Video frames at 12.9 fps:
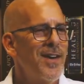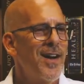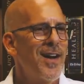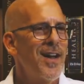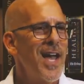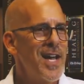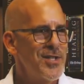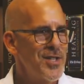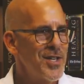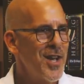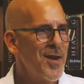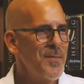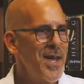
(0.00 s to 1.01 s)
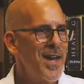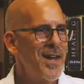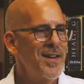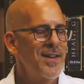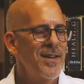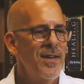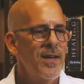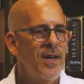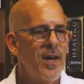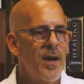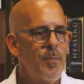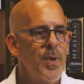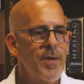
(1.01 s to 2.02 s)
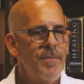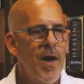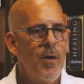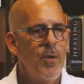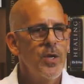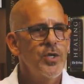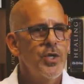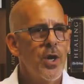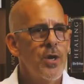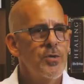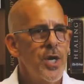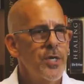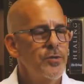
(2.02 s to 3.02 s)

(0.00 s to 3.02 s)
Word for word: Uh, hasn't come yet. Um, but if I were in charge,